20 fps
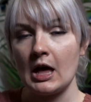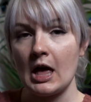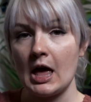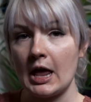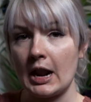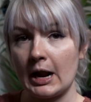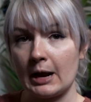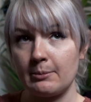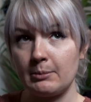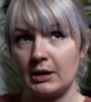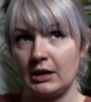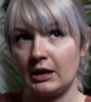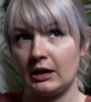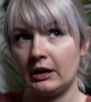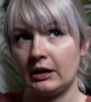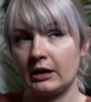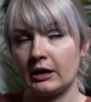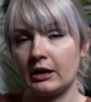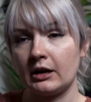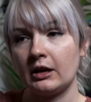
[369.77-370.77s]
And I
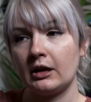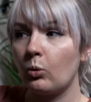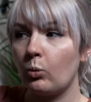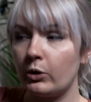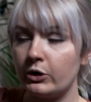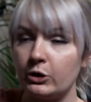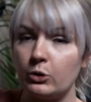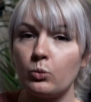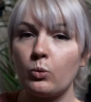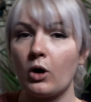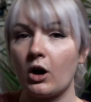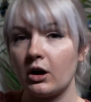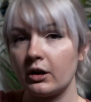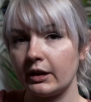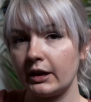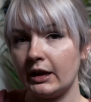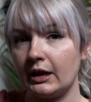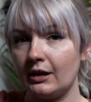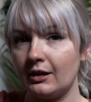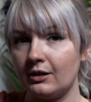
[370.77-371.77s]
mean, when you walk
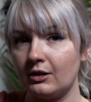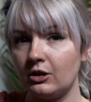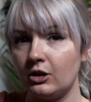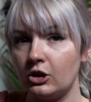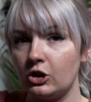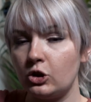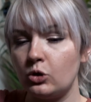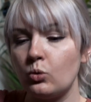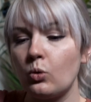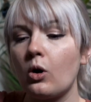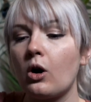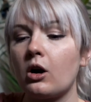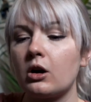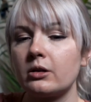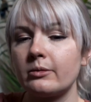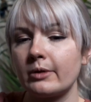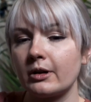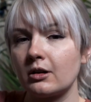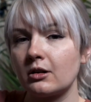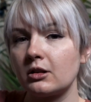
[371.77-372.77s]
in, you
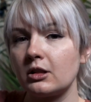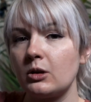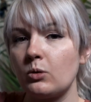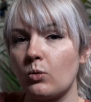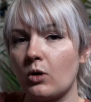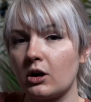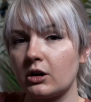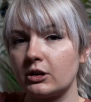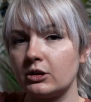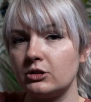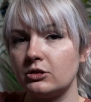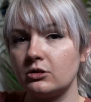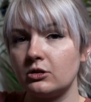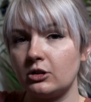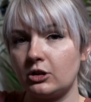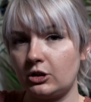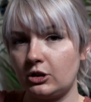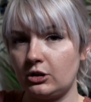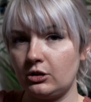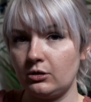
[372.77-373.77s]
automatically walk into the
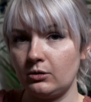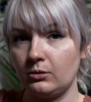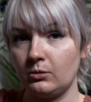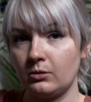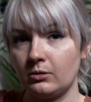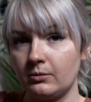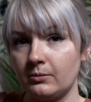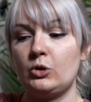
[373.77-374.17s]
queue.